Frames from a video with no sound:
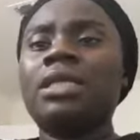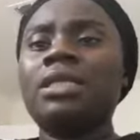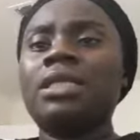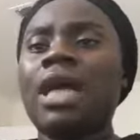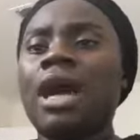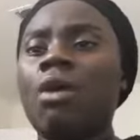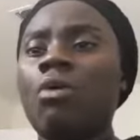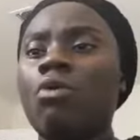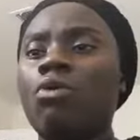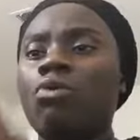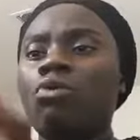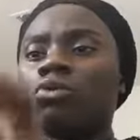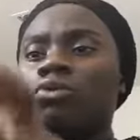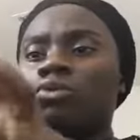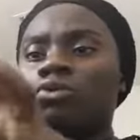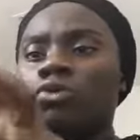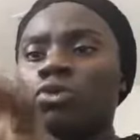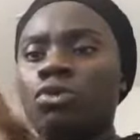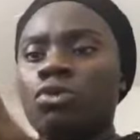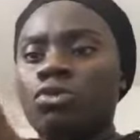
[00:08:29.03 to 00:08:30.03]
that
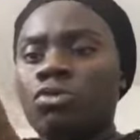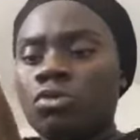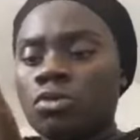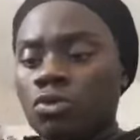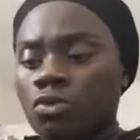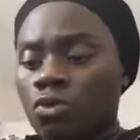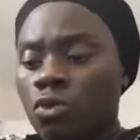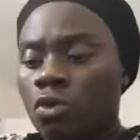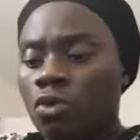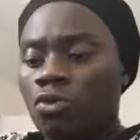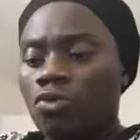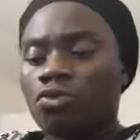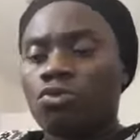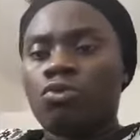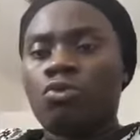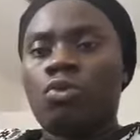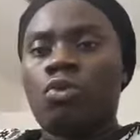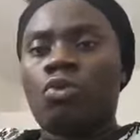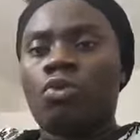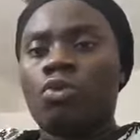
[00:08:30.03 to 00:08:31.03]

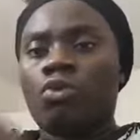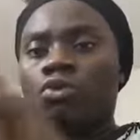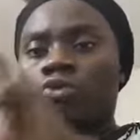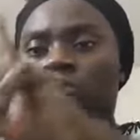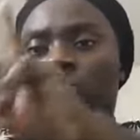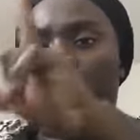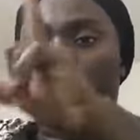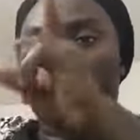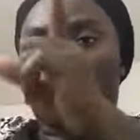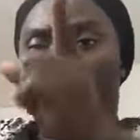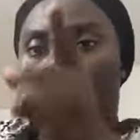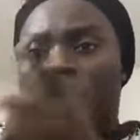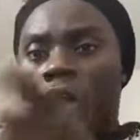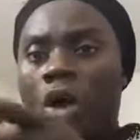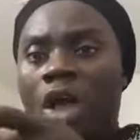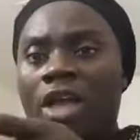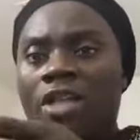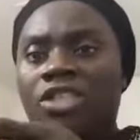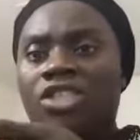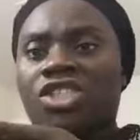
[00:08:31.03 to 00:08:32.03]
will
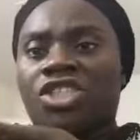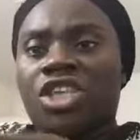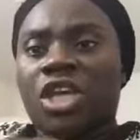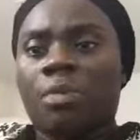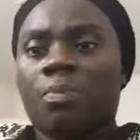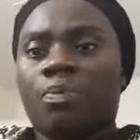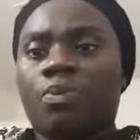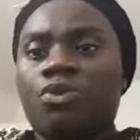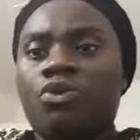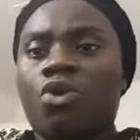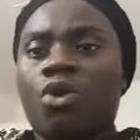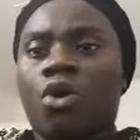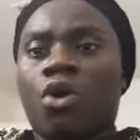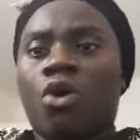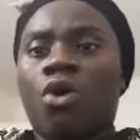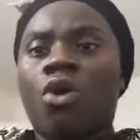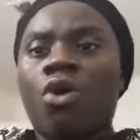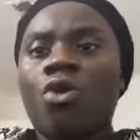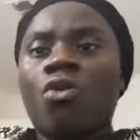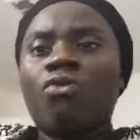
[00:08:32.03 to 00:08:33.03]
draw and shape
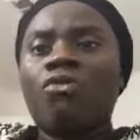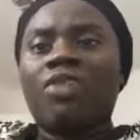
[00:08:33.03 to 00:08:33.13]
your